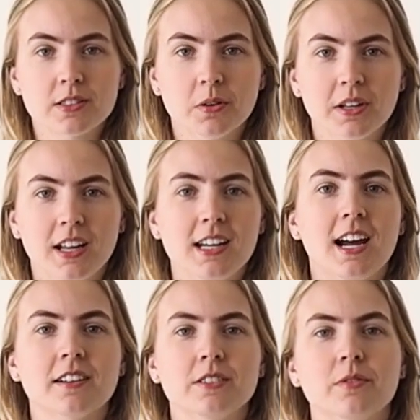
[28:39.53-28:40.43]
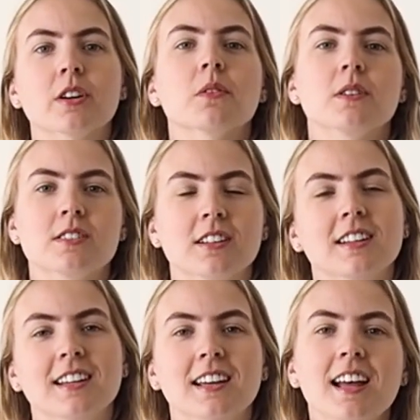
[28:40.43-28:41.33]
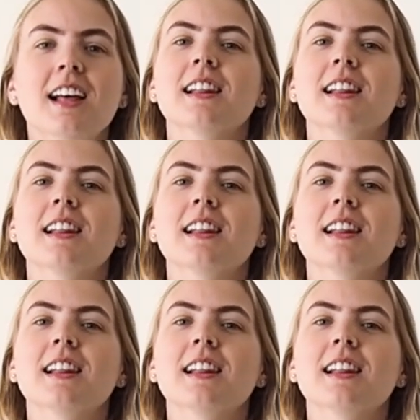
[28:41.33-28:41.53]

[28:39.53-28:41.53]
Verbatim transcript: sewing any activewear recently.